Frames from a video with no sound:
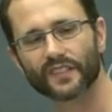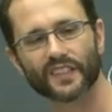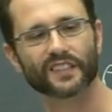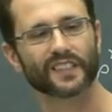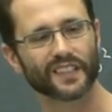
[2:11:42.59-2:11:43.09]

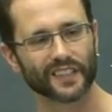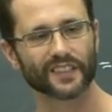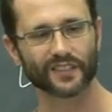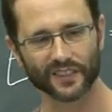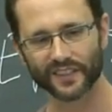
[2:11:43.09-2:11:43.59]
yes.
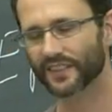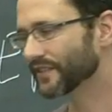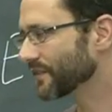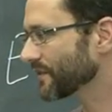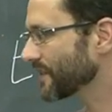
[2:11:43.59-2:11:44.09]
So,
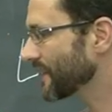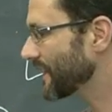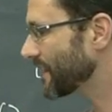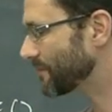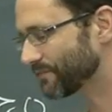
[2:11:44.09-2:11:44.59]
so,
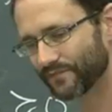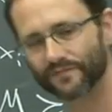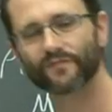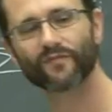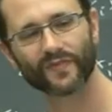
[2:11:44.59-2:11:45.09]
um,
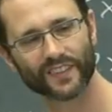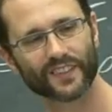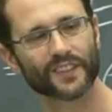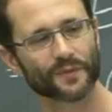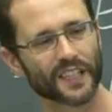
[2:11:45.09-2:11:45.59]

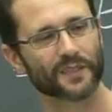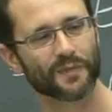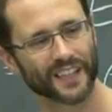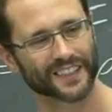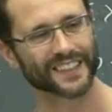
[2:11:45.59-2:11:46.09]
so let me get
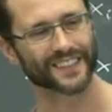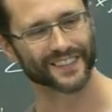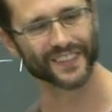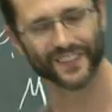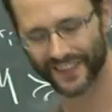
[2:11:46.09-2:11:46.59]
back uh,
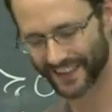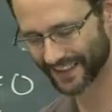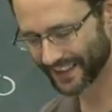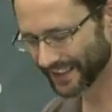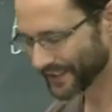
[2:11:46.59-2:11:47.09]
on on this.